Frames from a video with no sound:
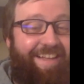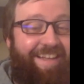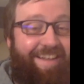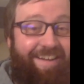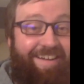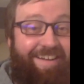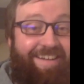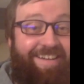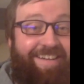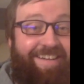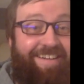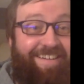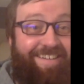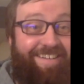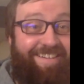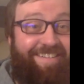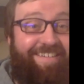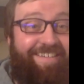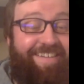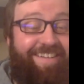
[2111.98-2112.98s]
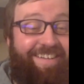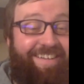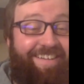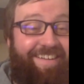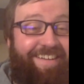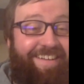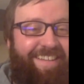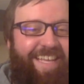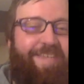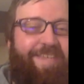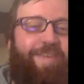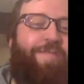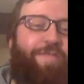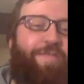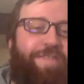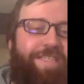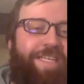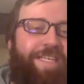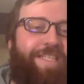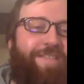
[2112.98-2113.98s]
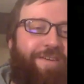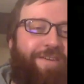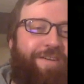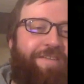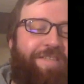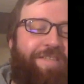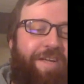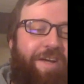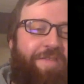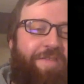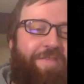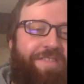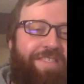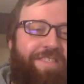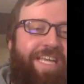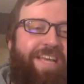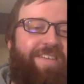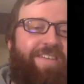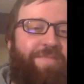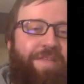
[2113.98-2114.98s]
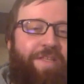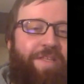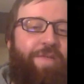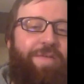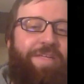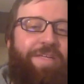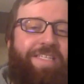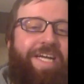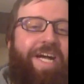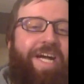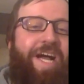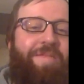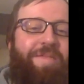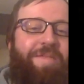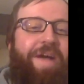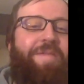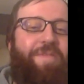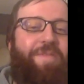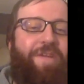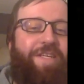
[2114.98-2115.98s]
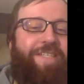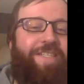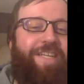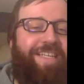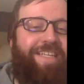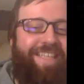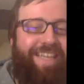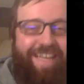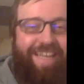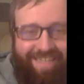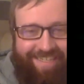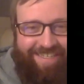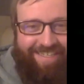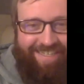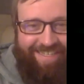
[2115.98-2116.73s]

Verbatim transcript: Ah, uh huh. Thank you for censoring yourself. It saves me a little bit of time. I appreciate that.